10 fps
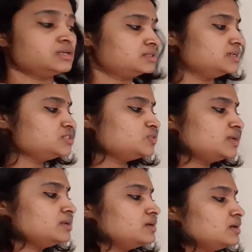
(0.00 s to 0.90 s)
That is you
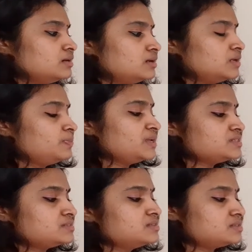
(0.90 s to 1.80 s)
can uh,
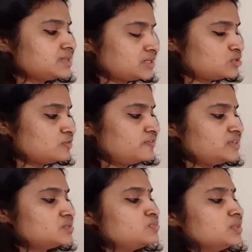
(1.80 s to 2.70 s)
replace this x of
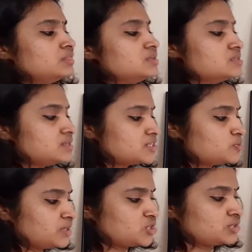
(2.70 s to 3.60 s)
s with this
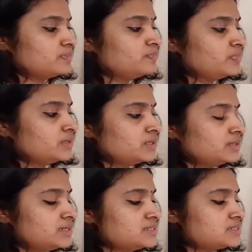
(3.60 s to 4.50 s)
expression.
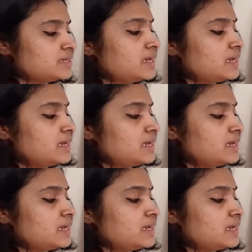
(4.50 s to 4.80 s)
That is